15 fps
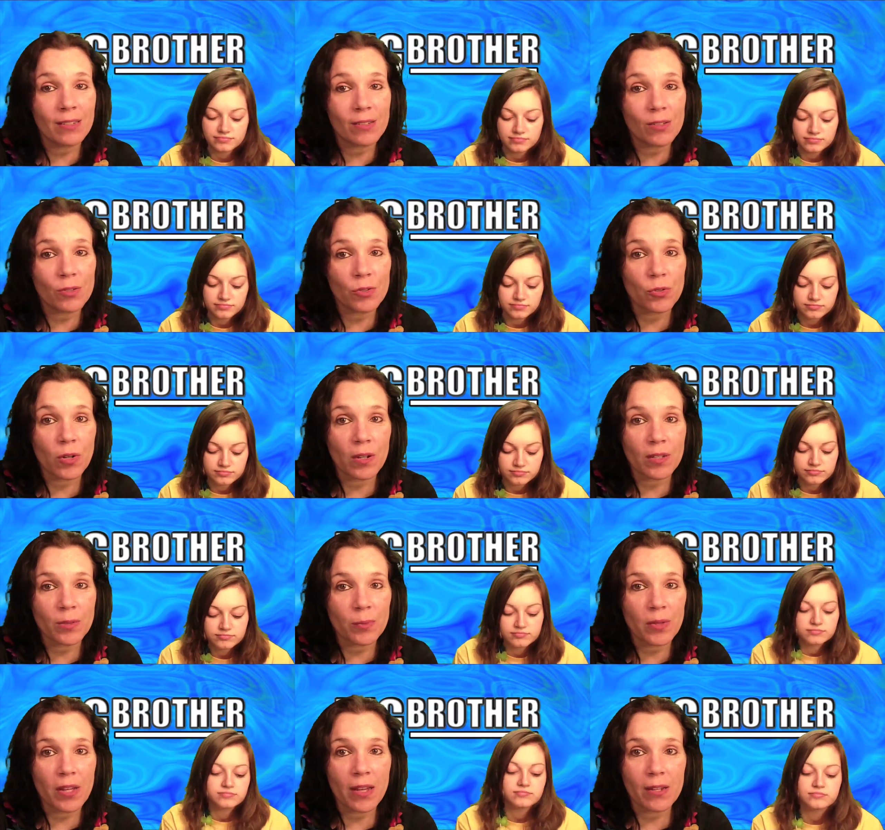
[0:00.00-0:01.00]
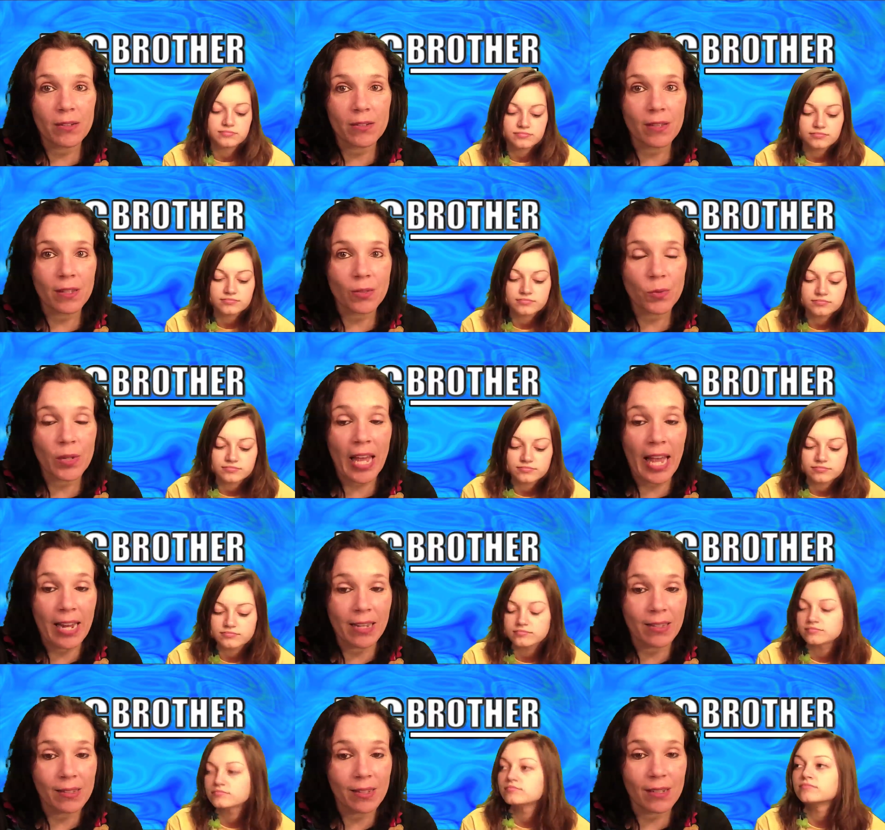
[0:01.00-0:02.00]
Speaker 1: is the strongest player. That's what
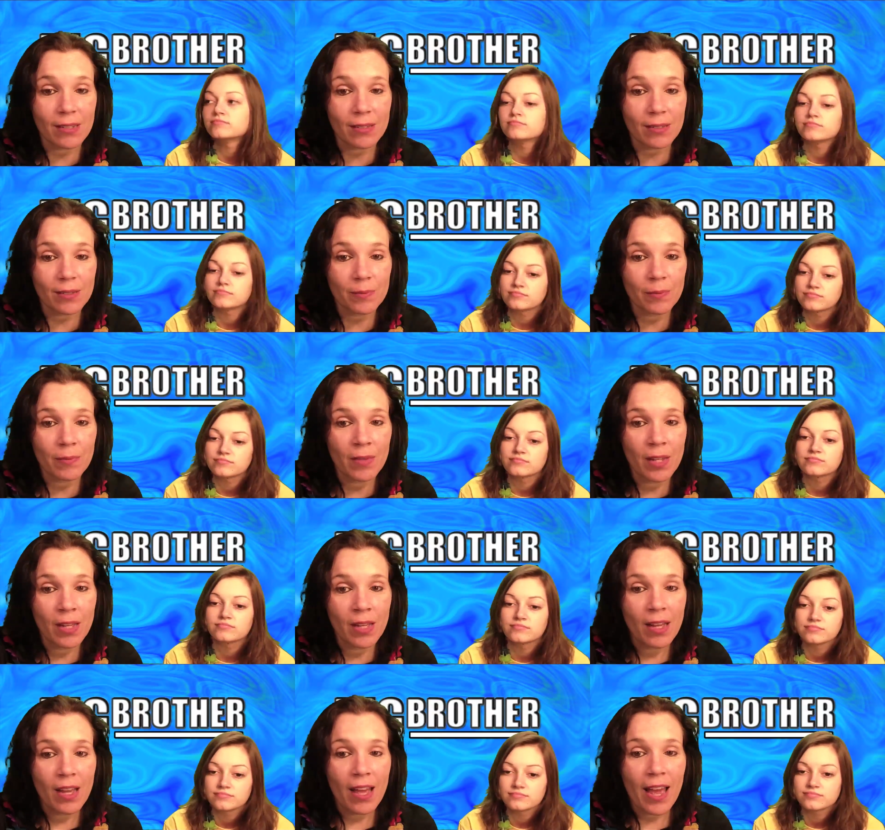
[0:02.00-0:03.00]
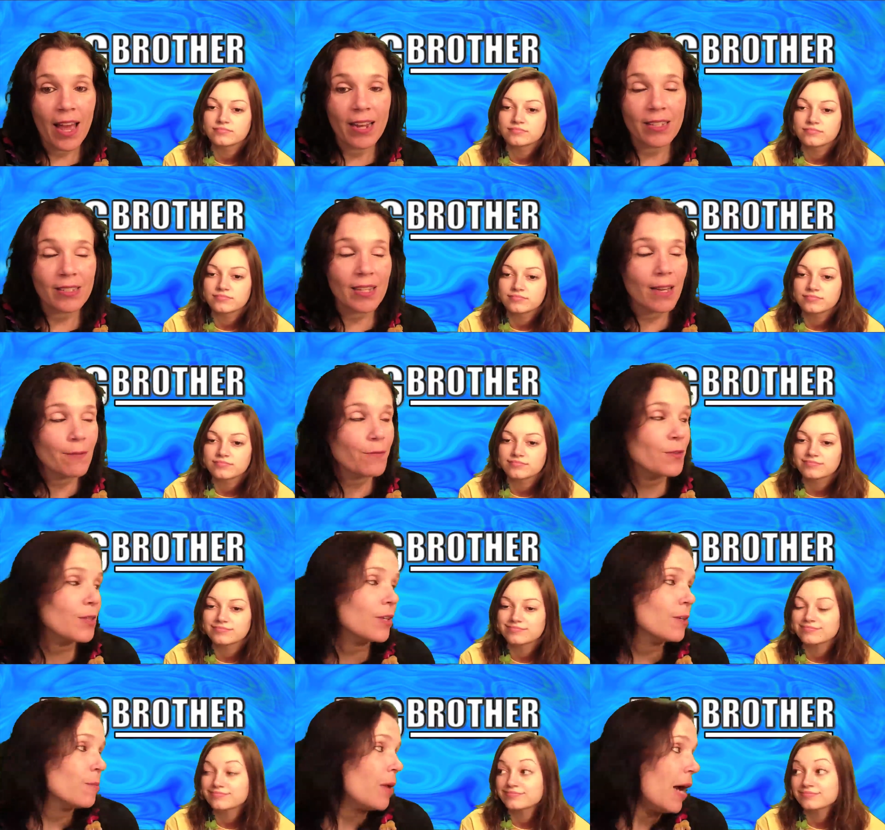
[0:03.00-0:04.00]
Annie says. And it's time for the
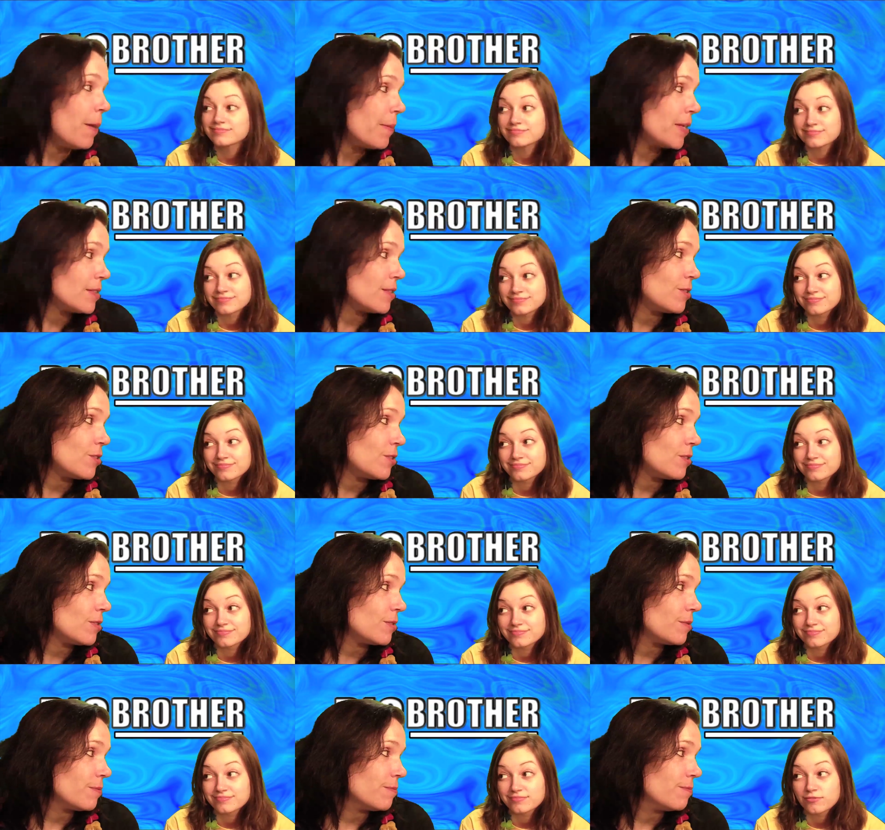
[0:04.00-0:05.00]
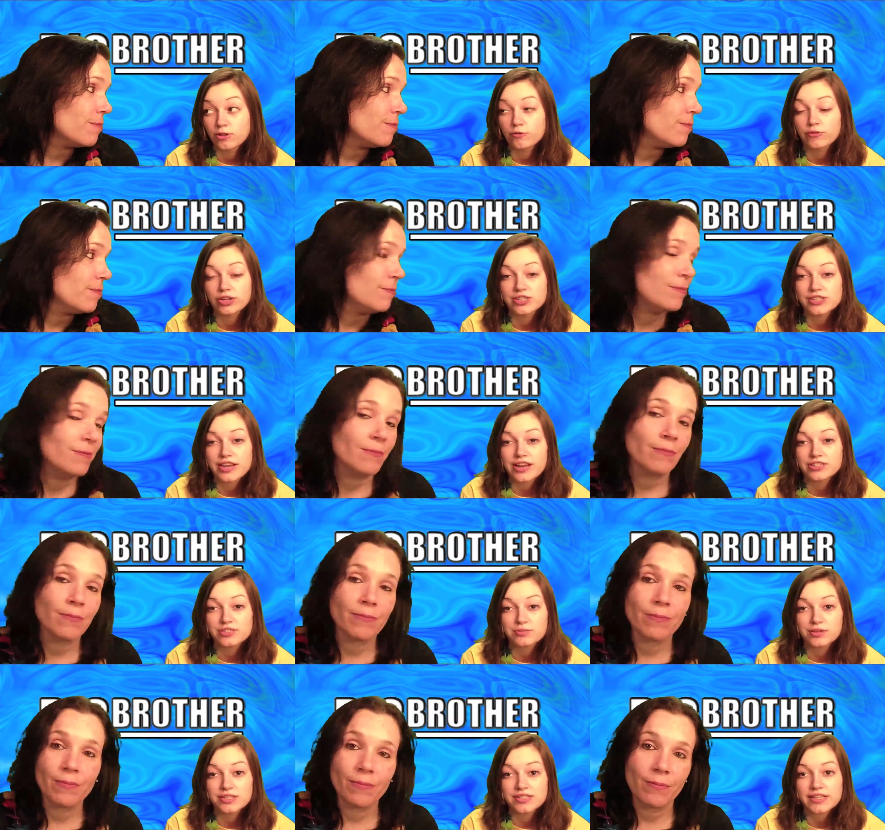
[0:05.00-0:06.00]
goodbye messages. Well, first,
Speaker 2: I
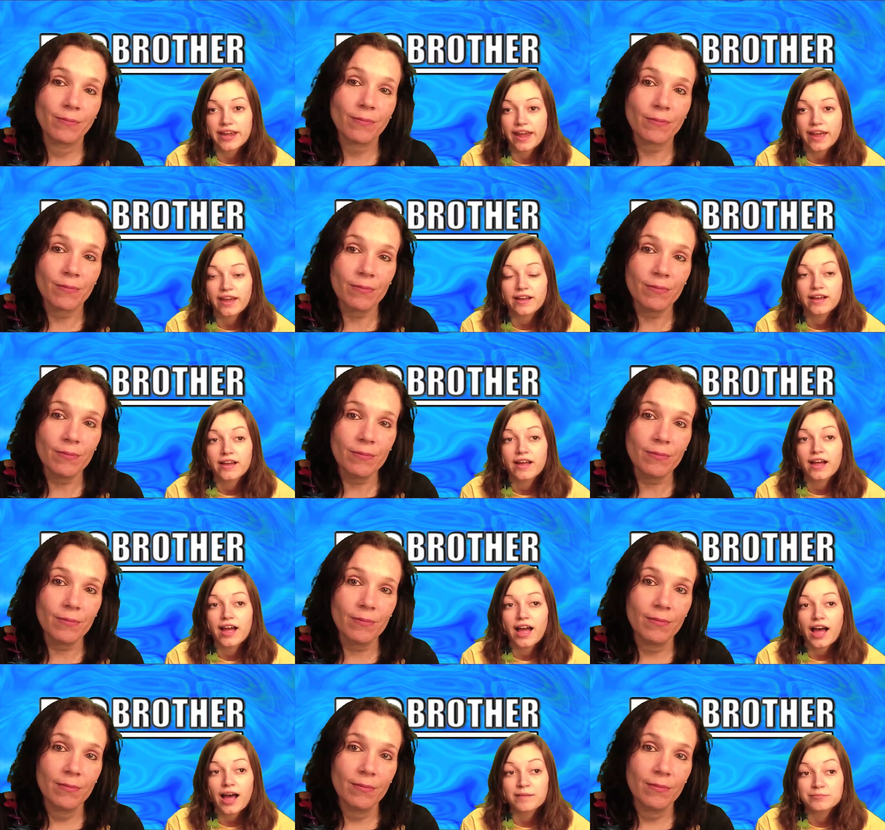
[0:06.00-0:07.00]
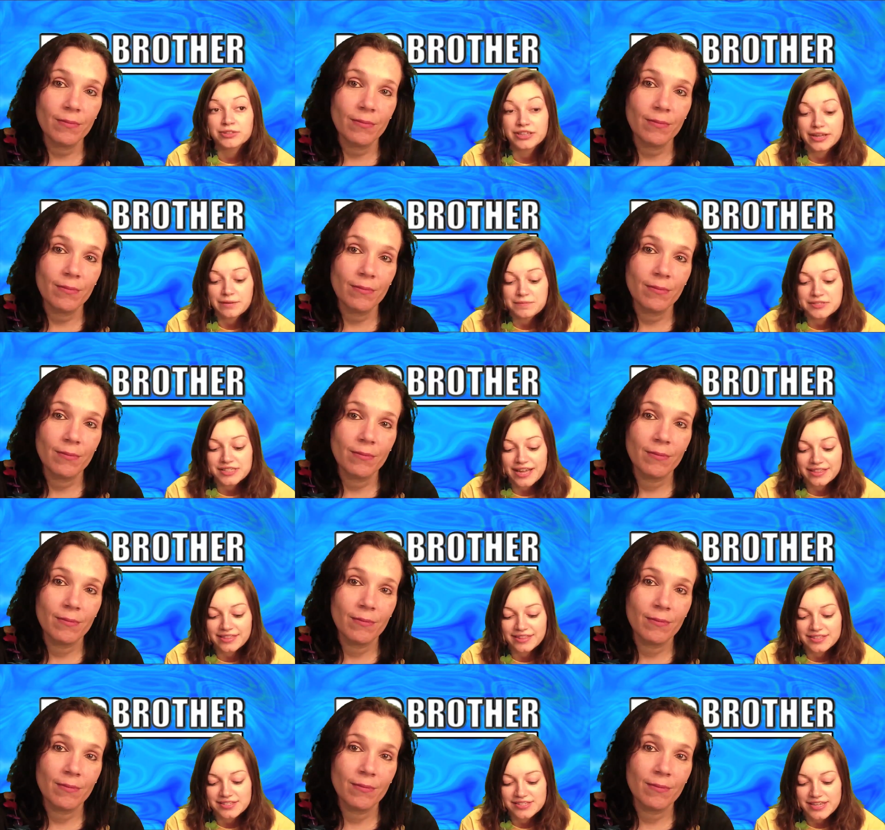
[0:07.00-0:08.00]
just want to say, I'm really upset
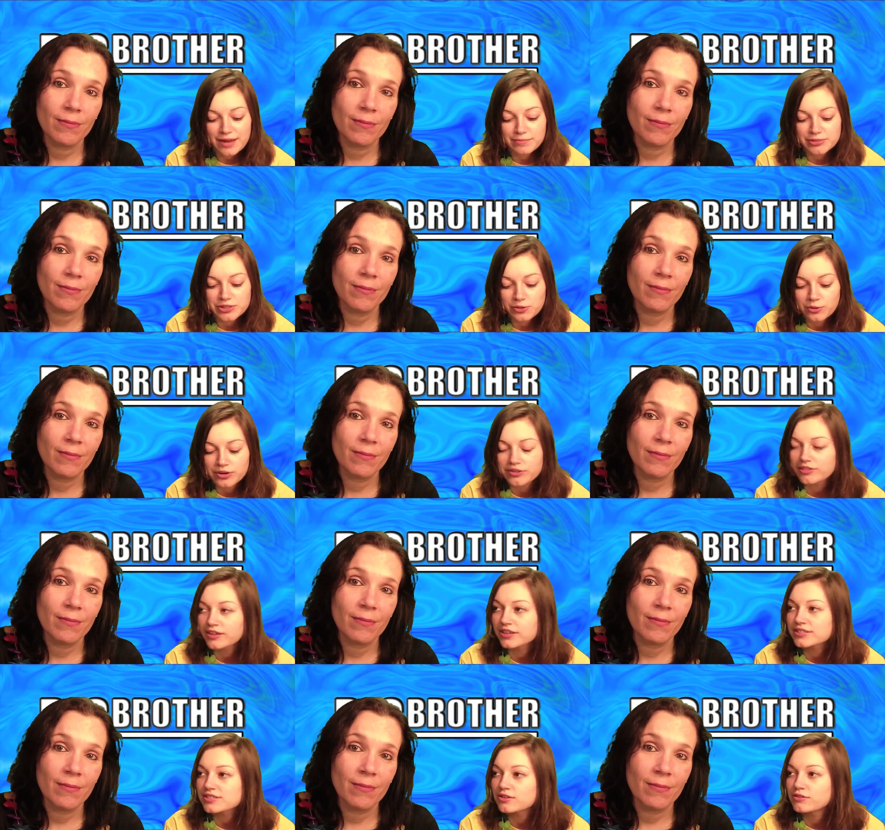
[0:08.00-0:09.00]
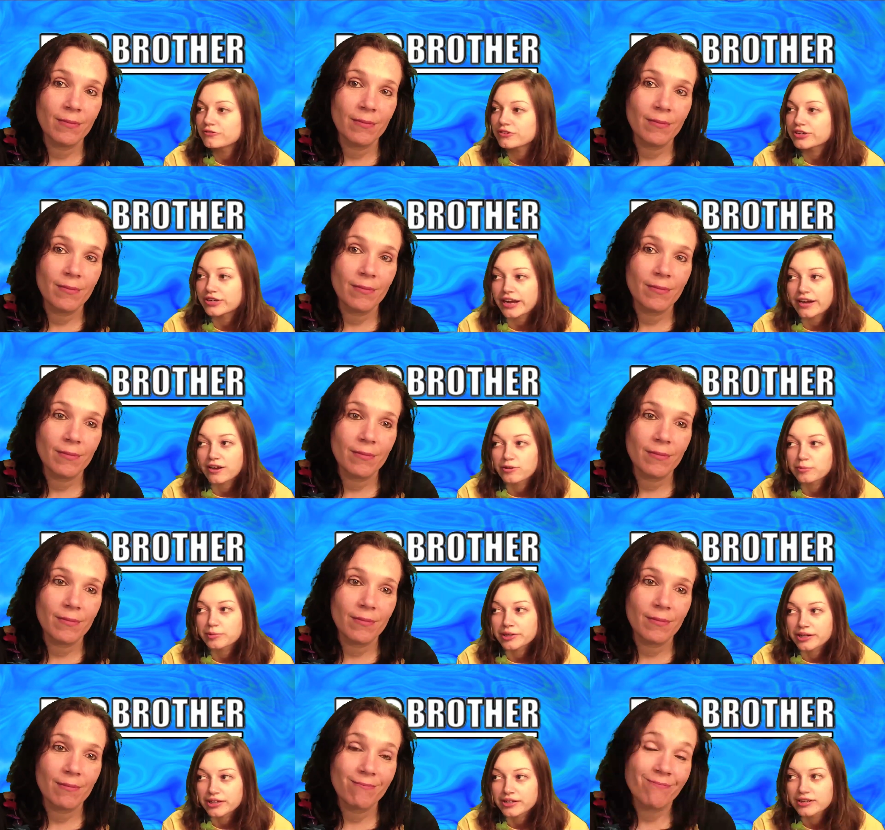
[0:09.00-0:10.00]
that the saboteur thing is over now,
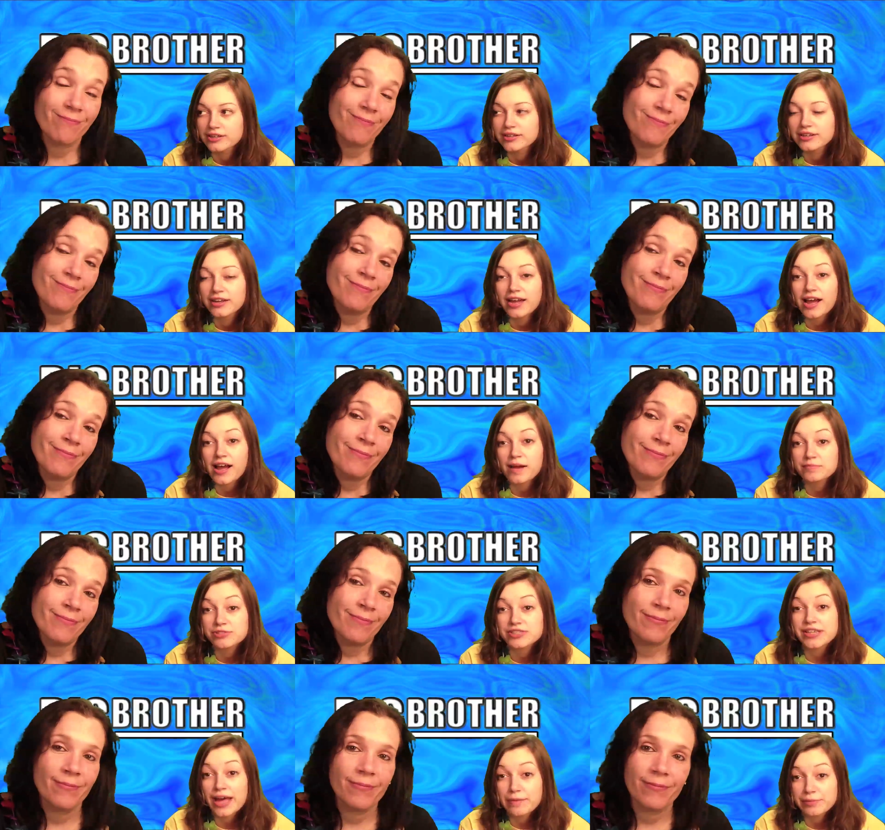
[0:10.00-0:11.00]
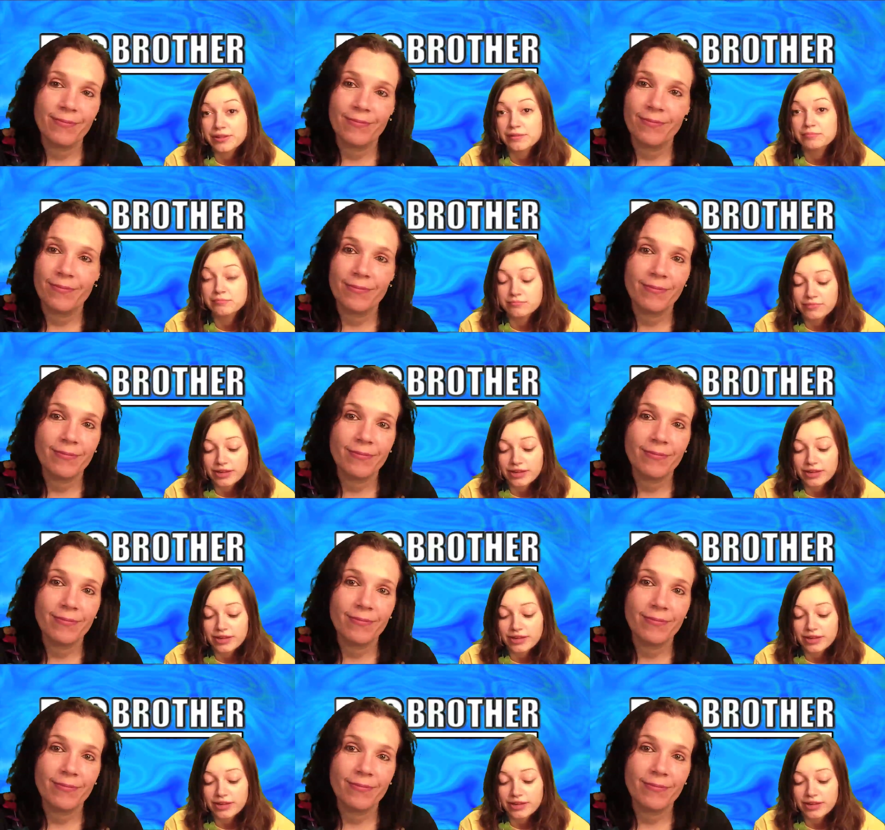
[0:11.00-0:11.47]
but I'm just happy that